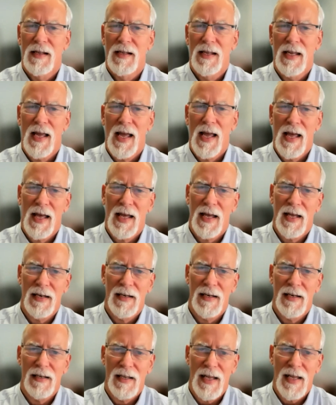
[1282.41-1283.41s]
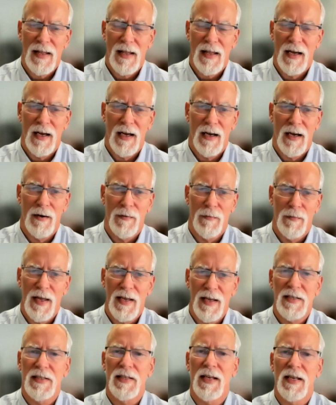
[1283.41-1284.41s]
can um,
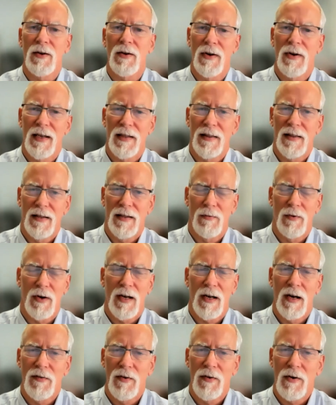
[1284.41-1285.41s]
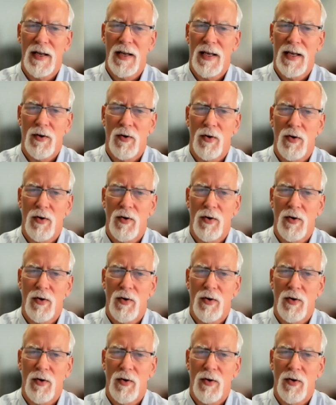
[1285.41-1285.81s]
accelerate their recovery